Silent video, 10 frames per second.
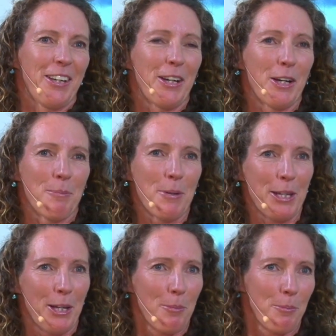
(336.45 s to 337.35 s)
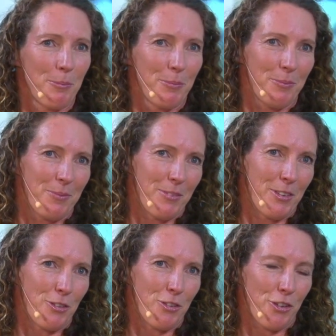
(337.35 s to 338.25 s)
back up
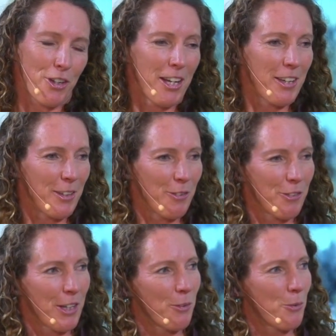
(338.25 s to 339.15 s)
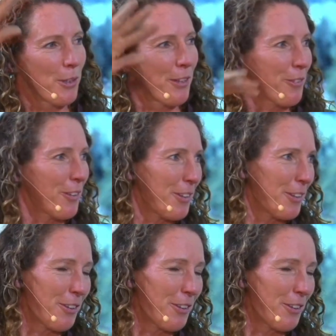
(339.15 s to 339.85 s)
the track and ran all around the